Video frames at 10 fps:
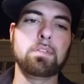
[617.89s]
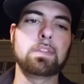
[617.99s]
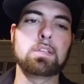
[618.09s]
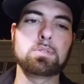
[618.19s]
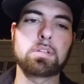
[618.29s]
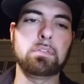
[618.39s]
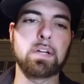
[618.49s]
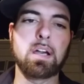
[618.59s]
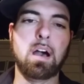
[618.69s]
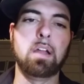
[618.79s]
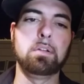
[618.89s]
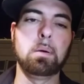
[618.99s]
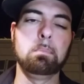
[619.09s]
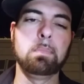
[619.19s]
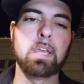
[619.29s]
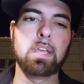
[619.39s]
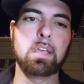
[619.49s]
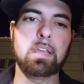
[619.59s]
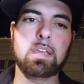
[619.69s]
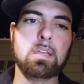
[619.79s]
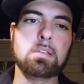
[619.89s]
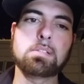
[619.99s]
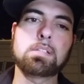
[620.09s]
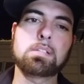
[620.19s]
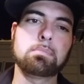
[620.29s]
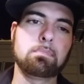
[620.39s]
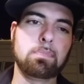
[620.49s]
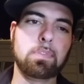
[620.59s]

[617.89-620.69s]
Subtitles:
even the use of a condom is